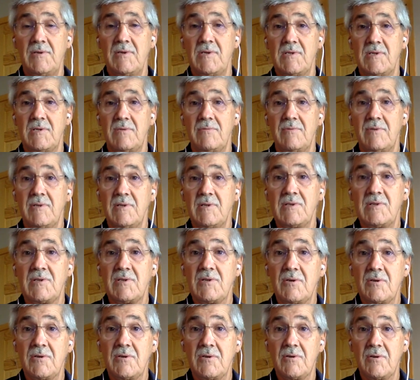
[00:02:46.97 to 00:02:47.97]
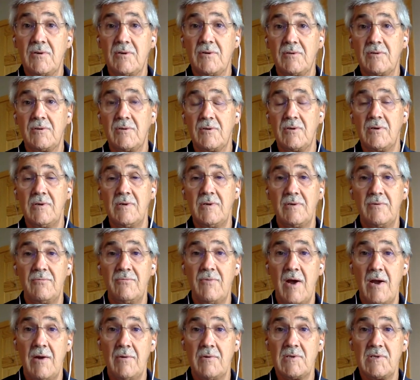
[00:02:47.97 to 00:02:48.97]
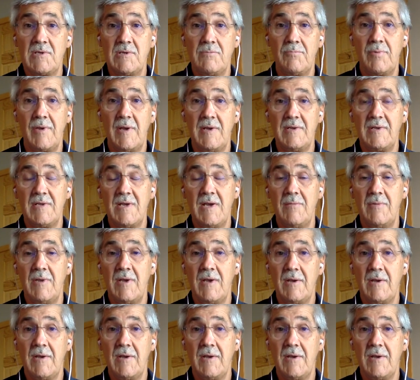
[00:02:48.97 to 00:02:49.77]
of this current virus and pandemic,